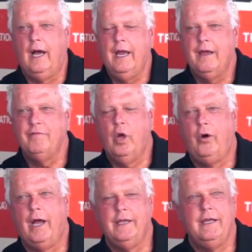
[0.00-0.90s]
I have no
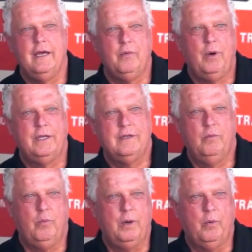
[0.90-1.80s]
idea what,
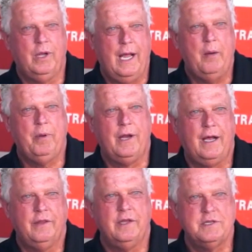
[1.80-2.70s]
what will happen
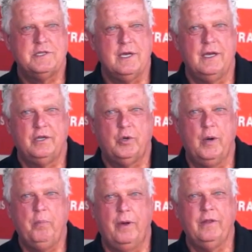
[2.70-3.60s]
on this uh,
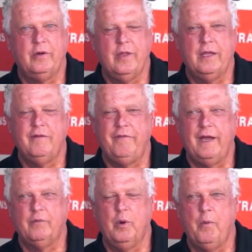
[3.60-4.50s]
trip other than the
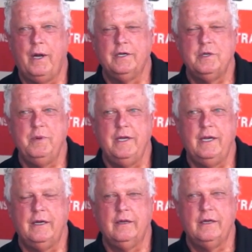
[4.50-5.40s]
fact we want it to be
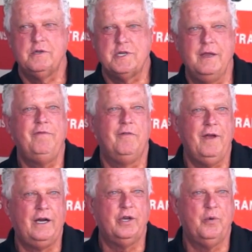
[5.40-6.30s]
a, a safe
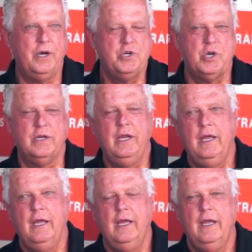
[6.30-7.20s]
evaluation.
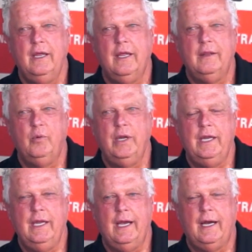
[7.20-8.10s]

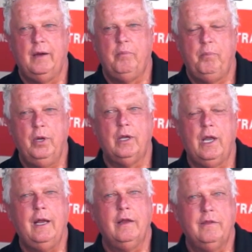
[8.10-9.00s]
We uh, put a
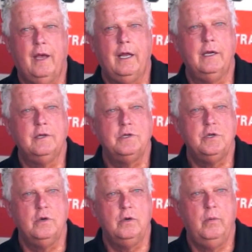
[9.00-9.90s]
lot of thought
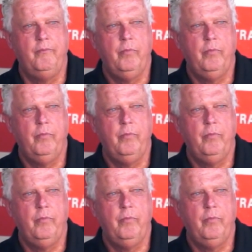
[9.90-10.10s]
into